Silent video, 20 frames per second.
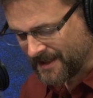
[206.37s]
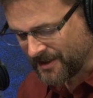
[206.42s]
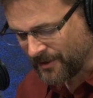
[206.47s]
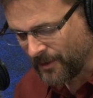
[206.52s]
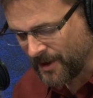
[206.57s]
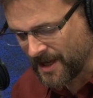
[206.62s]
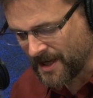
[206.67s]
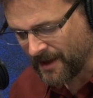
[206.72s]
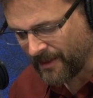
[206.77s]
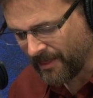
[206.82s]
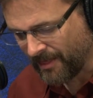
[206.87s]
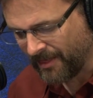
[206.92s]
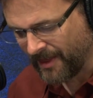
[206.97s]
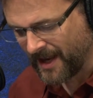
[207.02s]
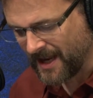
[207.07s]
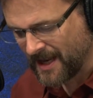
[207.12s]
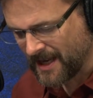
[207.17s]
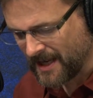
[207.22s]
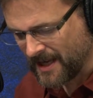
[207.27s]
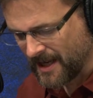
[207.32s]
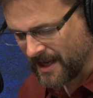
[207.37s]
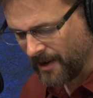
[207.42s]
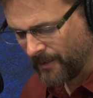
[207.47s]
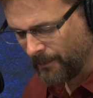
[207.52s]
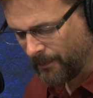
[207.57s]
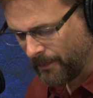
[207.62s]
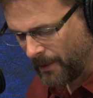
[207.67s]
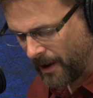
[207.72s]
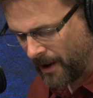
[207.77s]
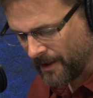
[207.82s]
So he can thank, he
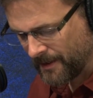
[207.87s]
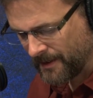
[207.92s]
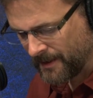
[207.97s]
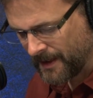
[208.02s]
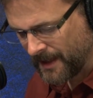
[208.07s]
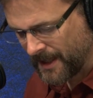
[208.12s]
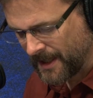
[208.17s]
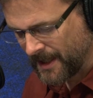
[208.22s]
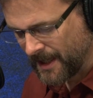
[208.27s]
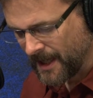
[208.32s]
can pardon,